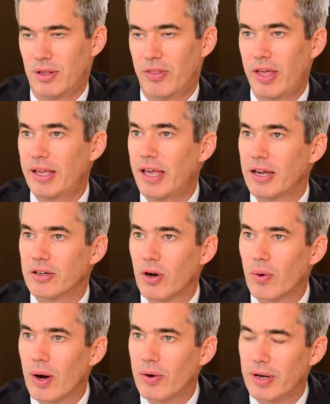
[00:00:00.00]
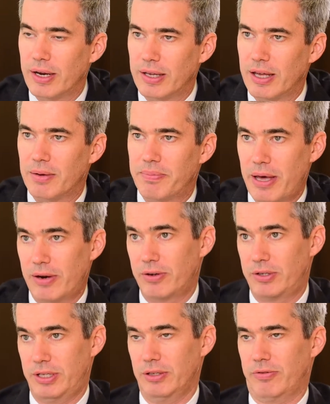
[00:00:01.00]
They can't go out and get a better
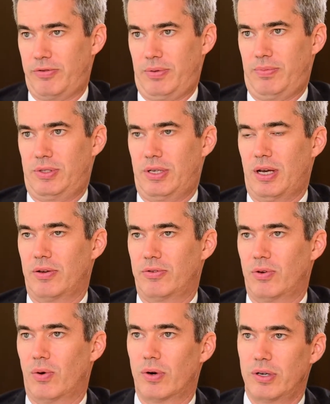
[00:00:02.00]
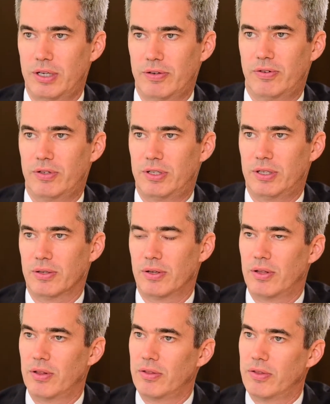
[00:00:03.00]
deal for themselves or a different deal
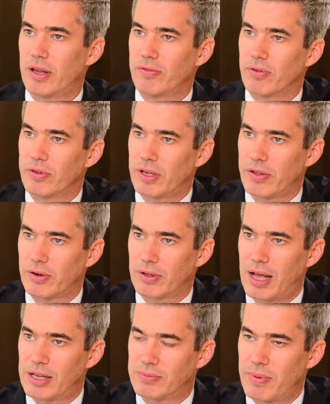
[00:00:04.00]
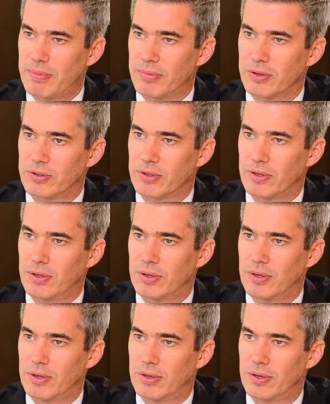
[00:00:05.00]
than for the other class members.
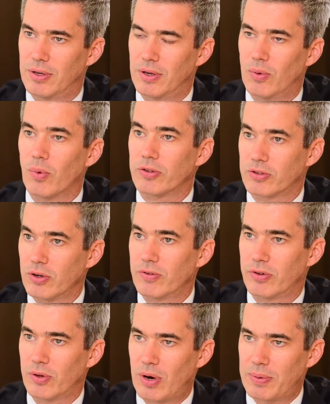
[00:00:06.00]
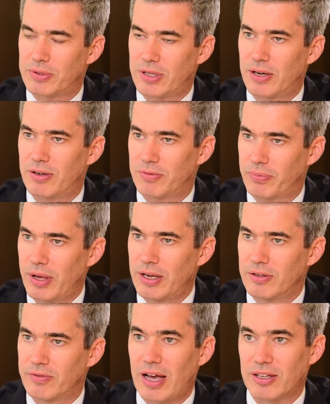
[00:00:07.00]
What's good for the representative
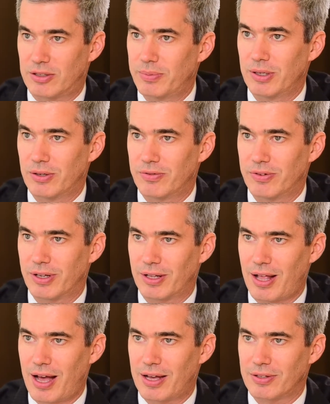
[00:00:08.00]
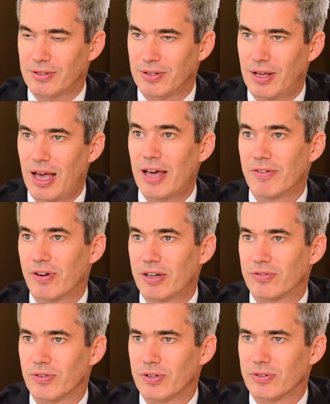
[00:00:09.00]
plaintiff has to be good for the class, and vice
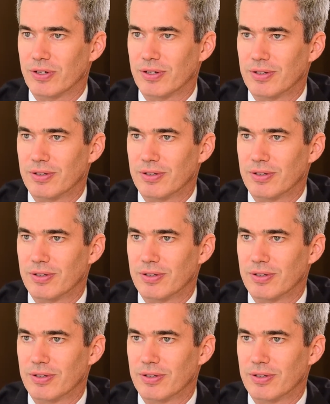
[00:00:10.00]
versa.